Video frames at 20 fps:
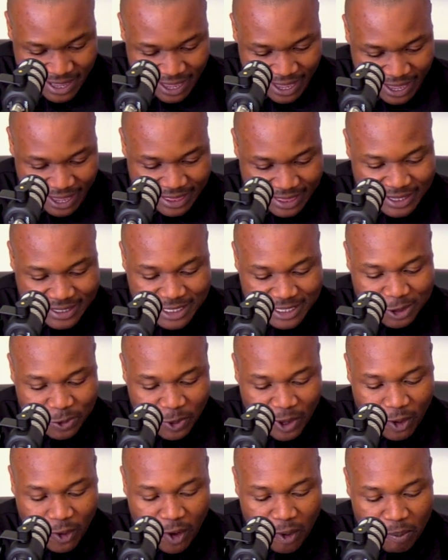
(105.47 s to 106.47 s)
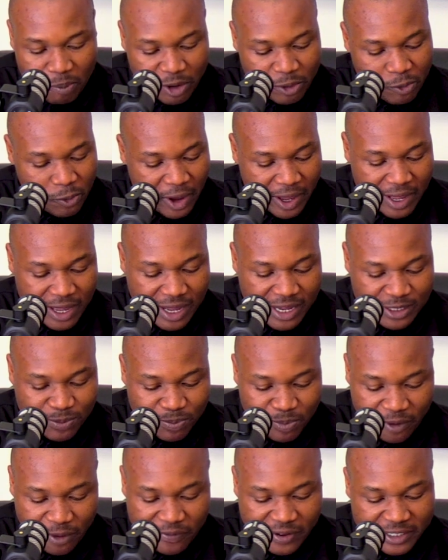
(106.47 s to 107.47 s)
Uh, this is where corporate workers,
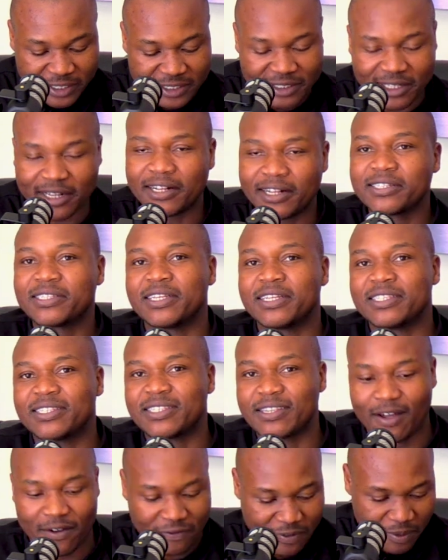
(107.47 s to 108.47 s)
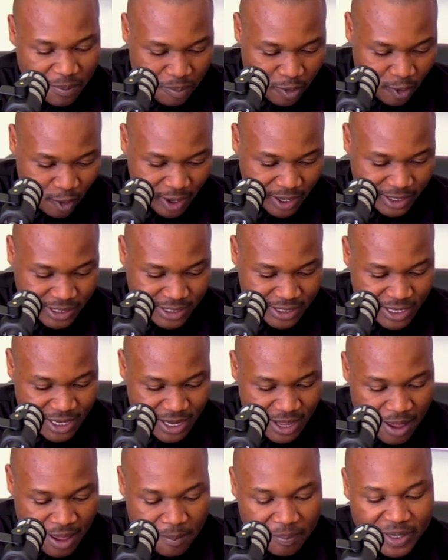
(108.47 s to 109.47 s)
professionals, and self-employed
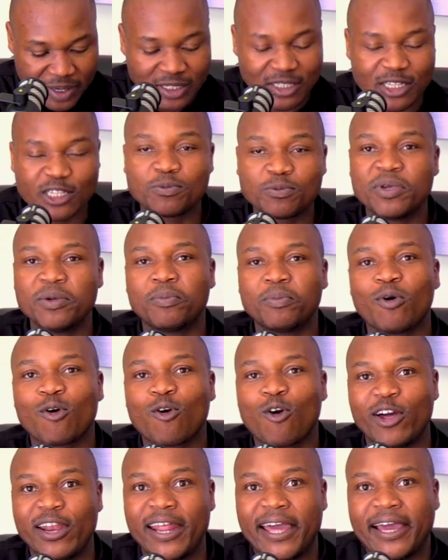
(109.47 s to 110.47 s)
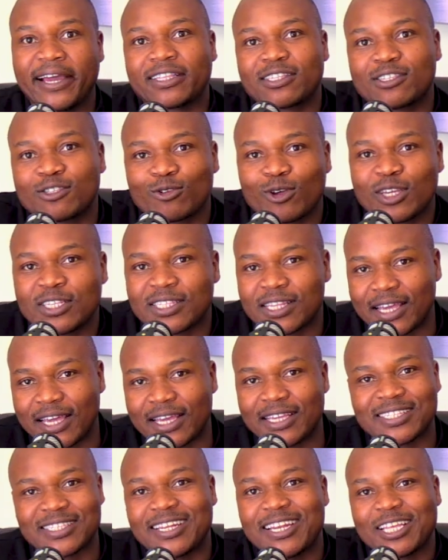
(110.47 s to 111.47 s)
business people connect. So he's a,
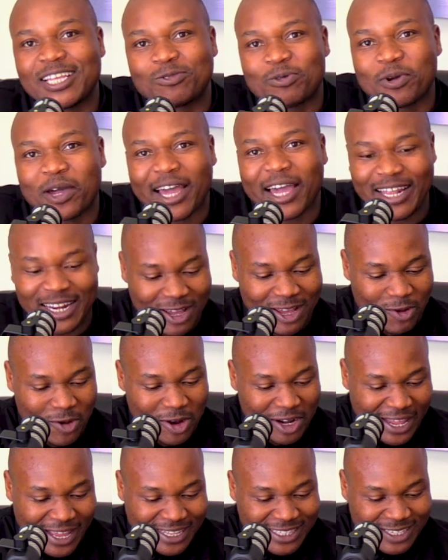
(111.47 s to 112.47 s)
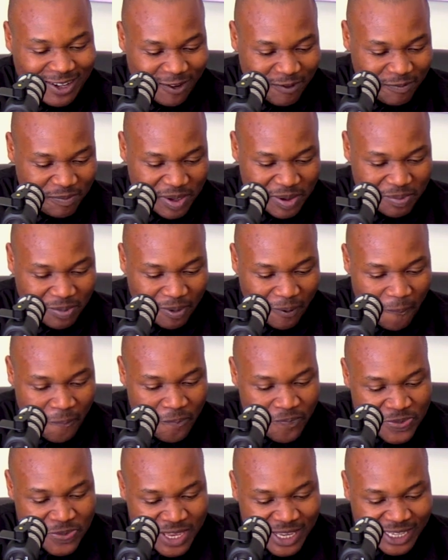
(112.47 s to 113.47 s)
he's a networker and a connector of people.
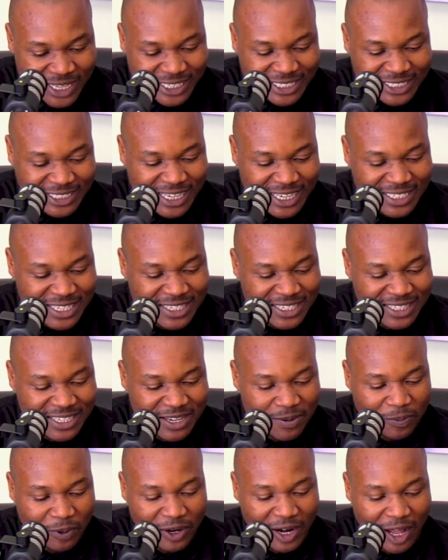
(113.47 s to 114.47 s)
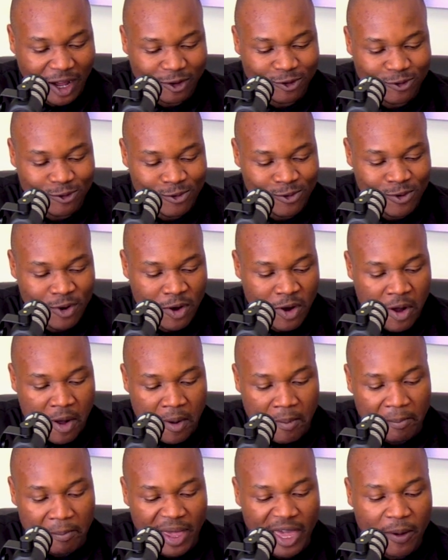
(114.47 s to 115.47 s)
He shares his tip on how to
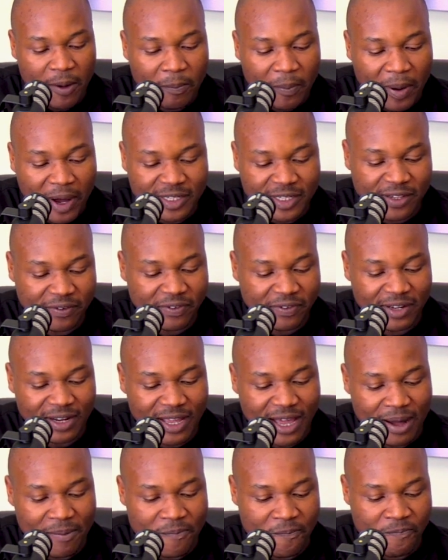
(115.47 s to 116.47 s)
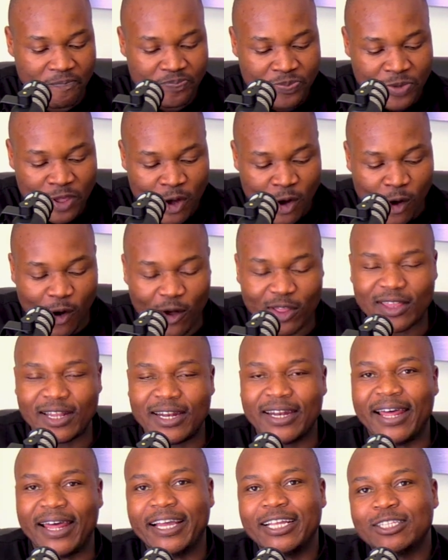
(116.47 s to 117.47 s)
make passive income on the
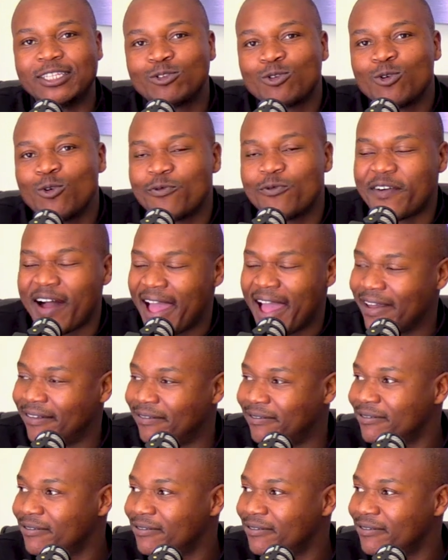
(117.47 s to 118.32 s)
nine to five.